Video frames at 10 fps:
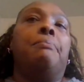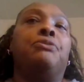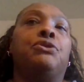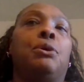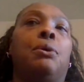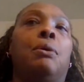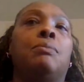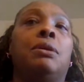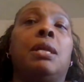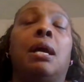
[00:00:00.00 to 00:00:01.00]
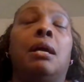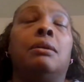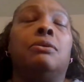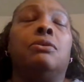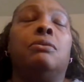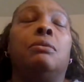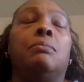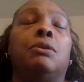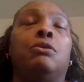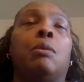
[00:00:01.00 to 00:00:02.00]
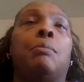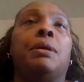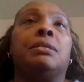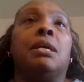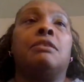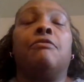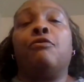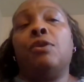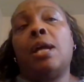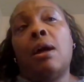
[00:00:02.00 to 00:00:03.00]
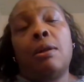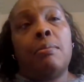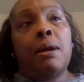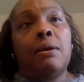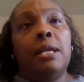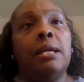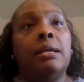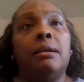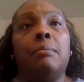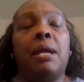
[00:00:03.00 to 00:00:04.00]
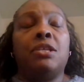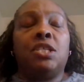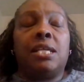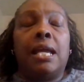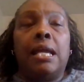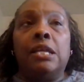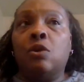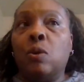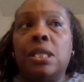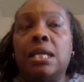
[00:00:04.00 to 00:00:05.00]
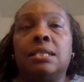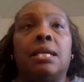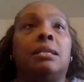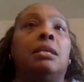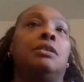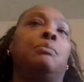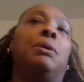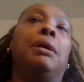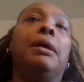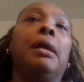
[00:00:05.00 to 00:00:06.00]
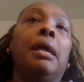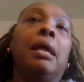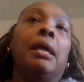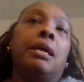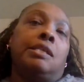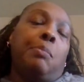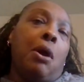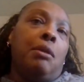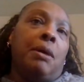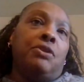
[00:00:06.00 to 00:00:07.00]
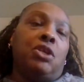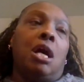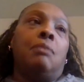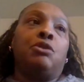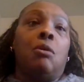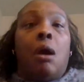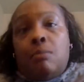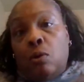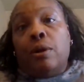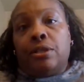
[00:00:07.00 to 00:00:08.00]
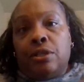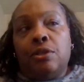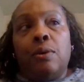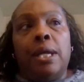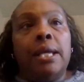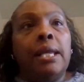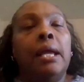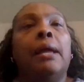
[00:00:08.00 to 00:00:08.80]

So I'm gonna do my best not to freak out about it. I mean, I just hate doing things like this, but it's part of my job, so I'm going to do it.